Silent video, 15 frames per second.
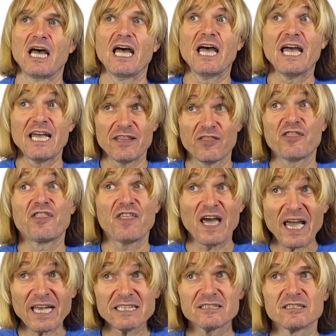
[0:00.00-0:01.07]
And
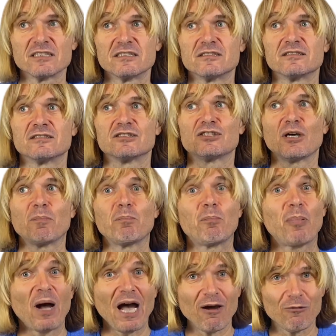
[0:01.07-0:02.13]
then the
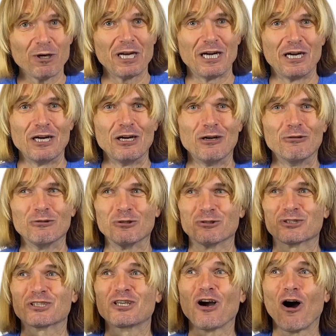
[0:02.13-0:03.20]
power
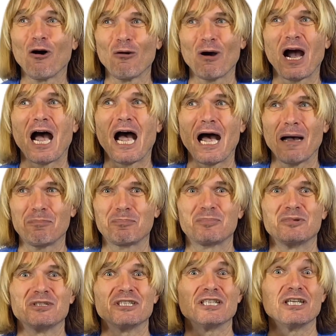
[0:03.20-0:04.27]
would go up
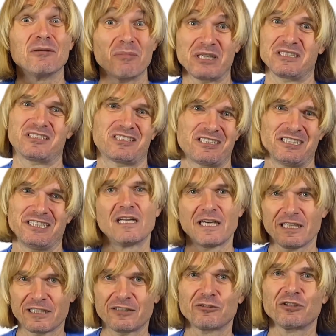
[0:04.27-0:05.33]
immensely.
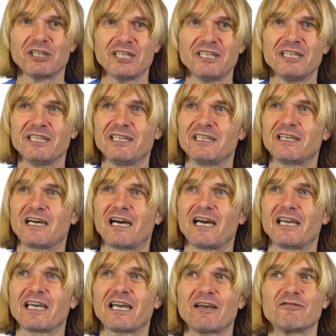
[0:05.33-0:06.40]
Like really,
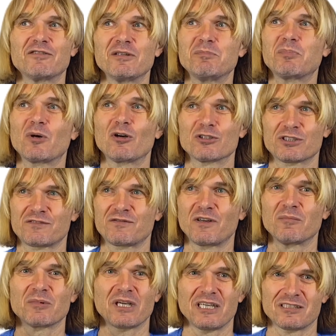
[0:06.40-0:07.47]
I have reports
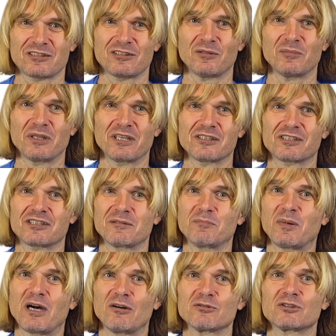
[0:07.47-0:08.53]
from customers
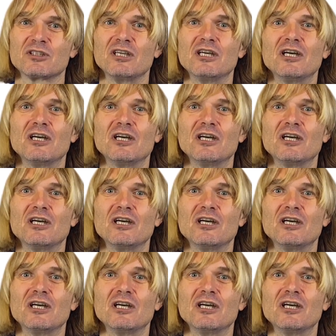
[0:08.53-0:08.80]
about